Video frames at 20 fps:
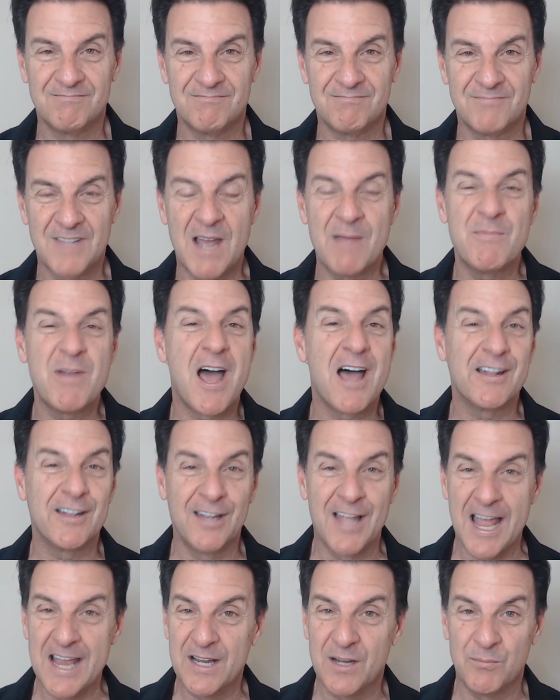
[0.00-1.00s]
I'm not
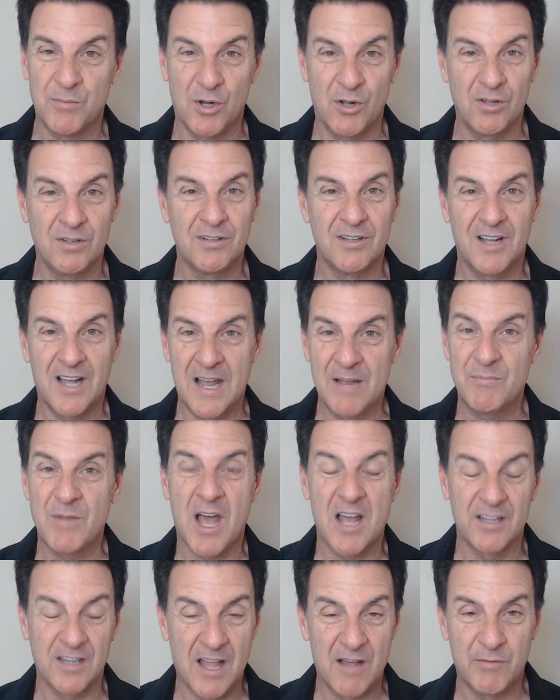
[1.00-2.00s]
likable. I'm
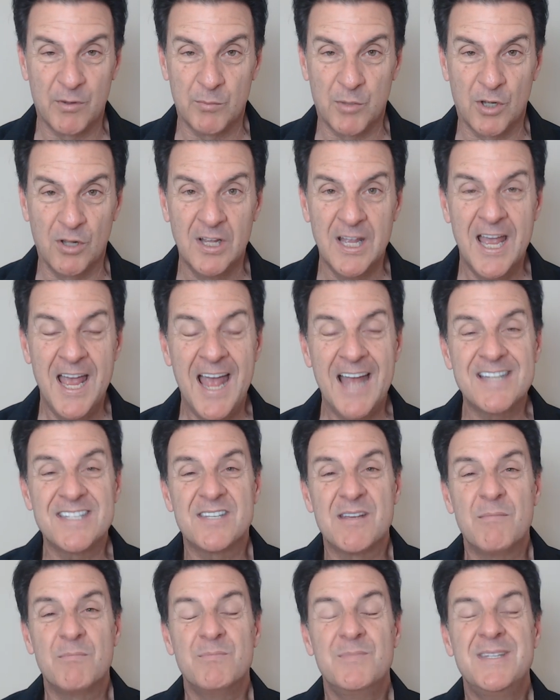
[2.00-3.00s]
not lovable. At
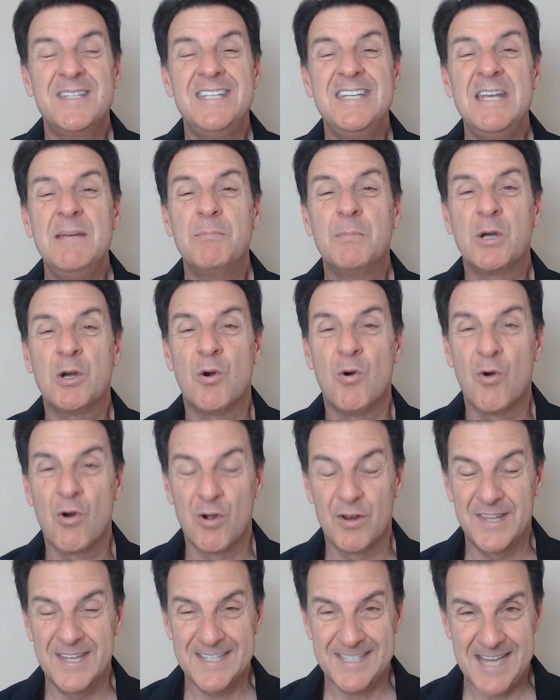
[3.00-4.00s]
some deep
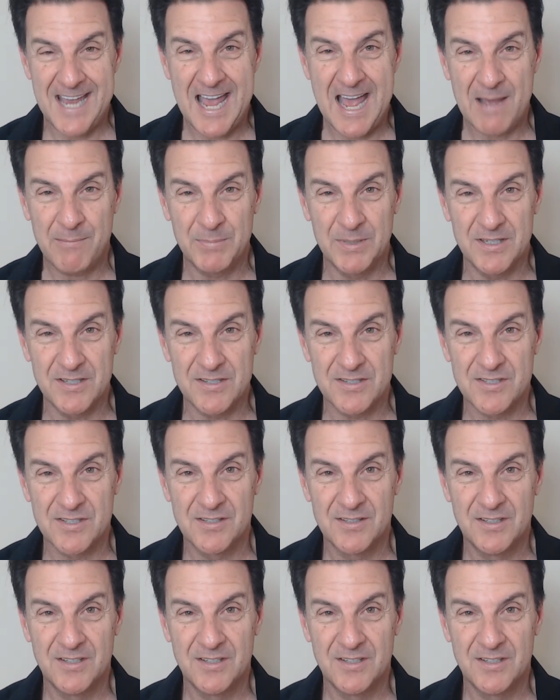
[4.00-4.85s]
core, this happens.